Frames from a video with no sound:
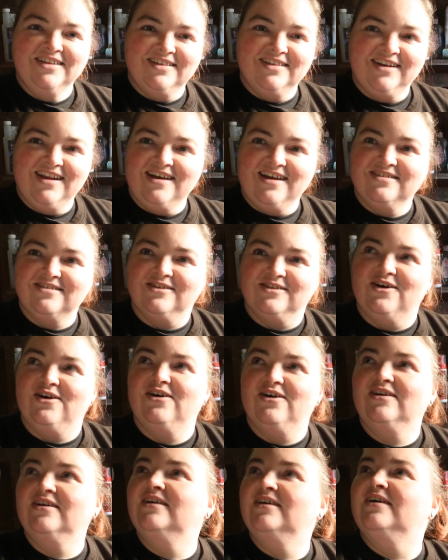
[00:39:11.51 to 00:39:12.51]
the last
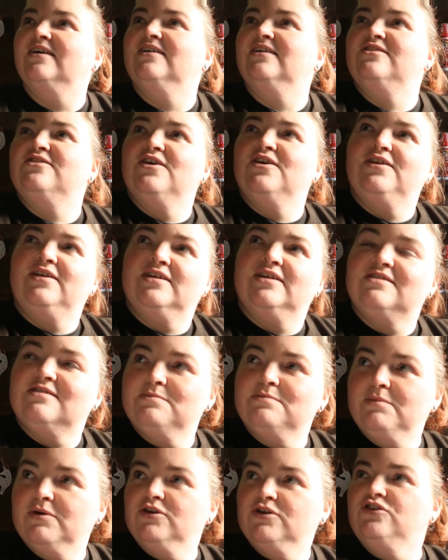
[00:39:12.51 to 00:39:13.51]
lot, and turned it
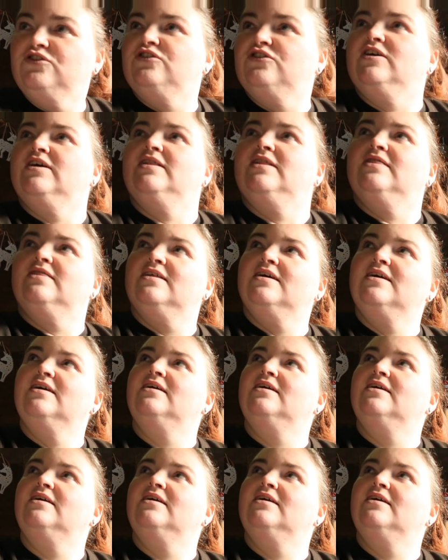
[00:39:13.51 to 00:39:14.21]
to mush. And